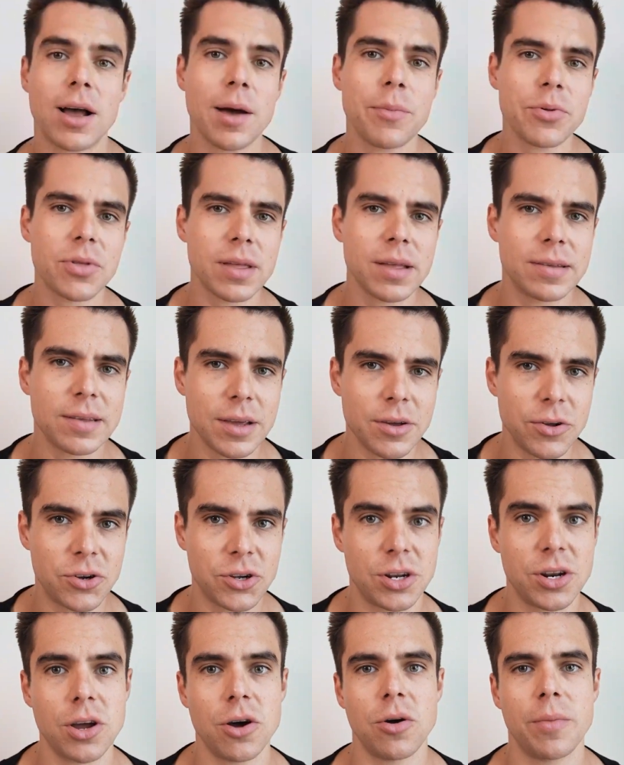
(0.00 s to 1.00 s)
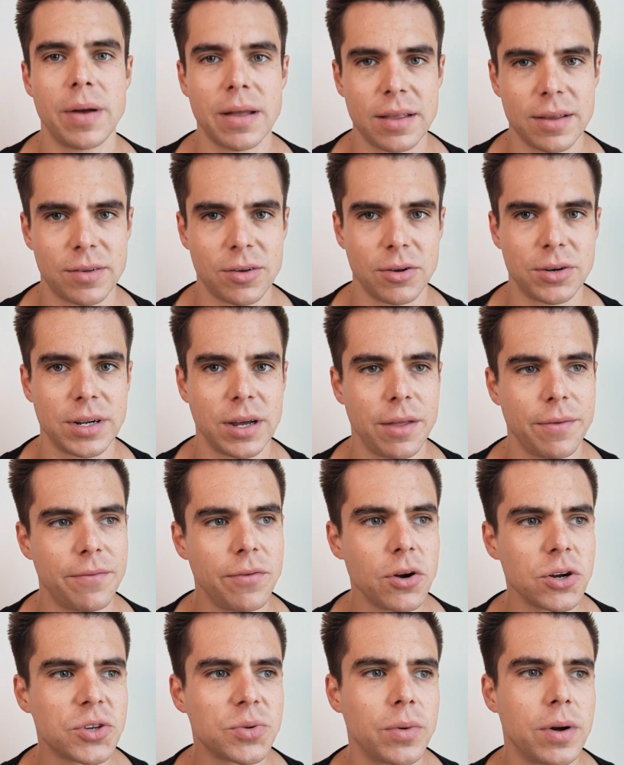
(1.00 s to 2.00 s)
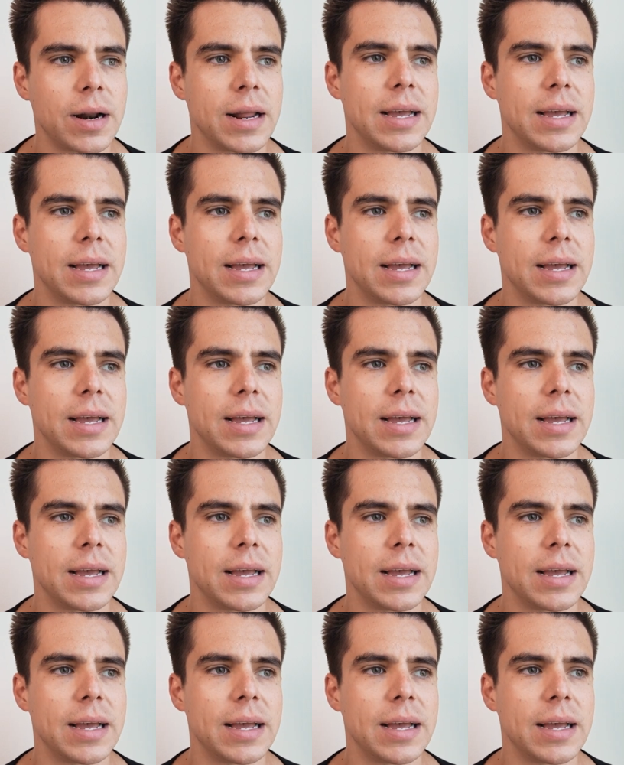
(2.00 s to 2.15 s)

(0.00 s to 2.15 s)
a couple things that you should know about this hotel. First one